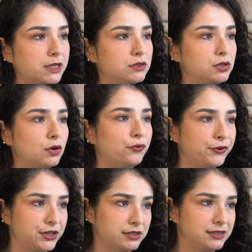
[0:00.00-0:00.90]
So
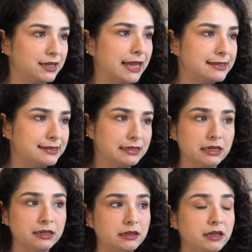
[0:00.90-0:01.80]
first, let's
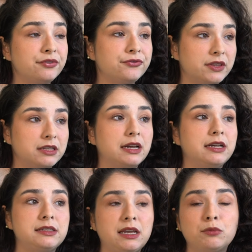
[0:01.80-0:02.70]
see if the dining
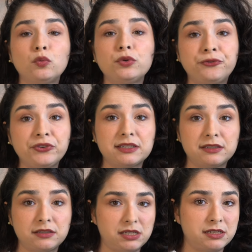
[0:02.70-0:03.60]
table would
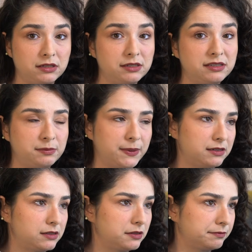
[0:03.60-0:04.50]
fit in this
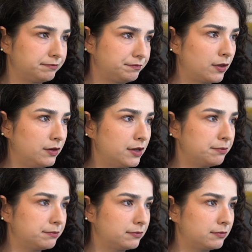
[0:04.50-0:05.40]
space. Yep,
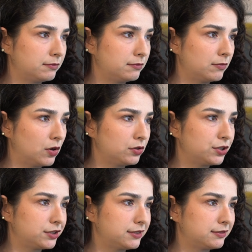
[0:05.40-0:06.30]
all
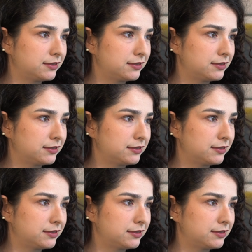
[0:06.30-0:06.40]
good.